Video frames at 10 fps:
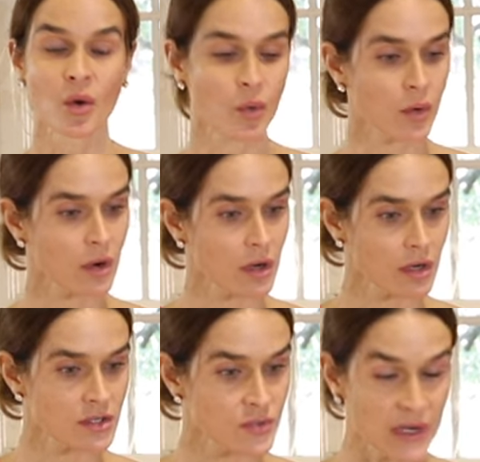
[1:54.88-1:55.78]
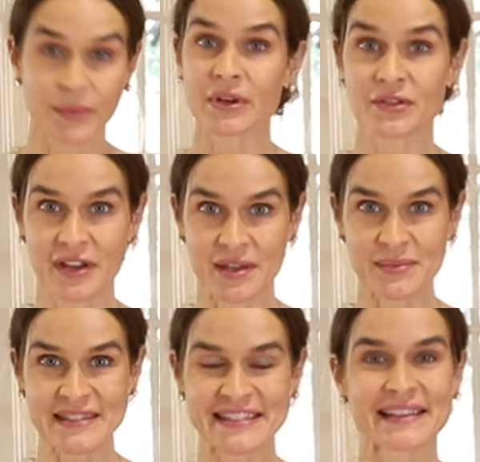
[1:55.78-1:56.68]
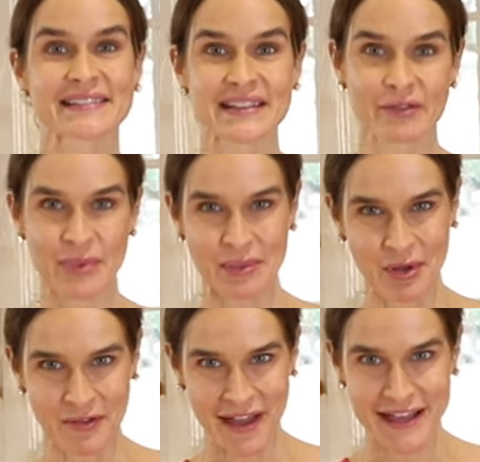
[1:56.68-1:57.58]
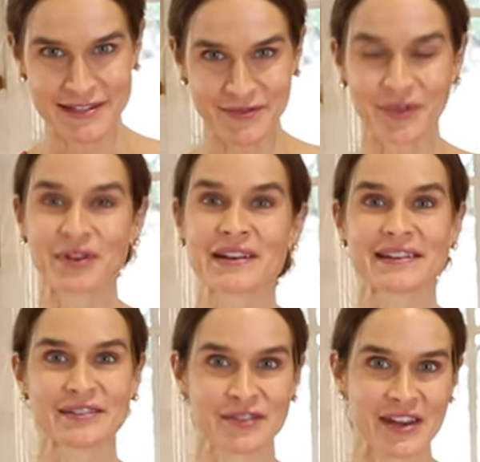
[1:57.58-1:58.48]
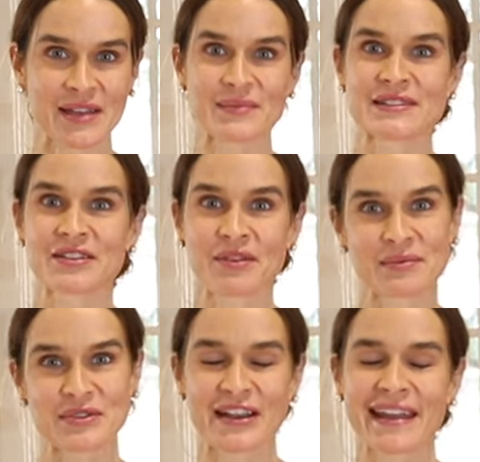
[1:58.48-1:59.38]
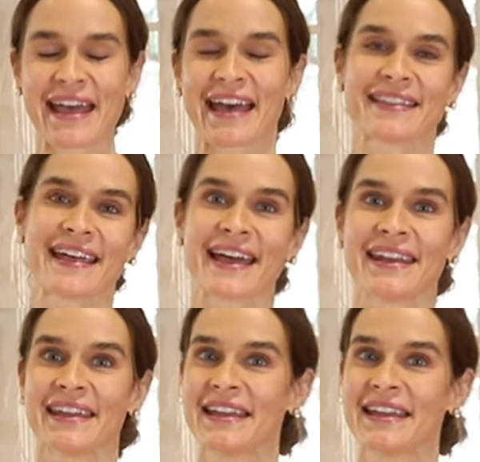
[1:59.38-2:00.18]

or twenty-one grams. Several people have asked for it in grams, so I'm trying to add that,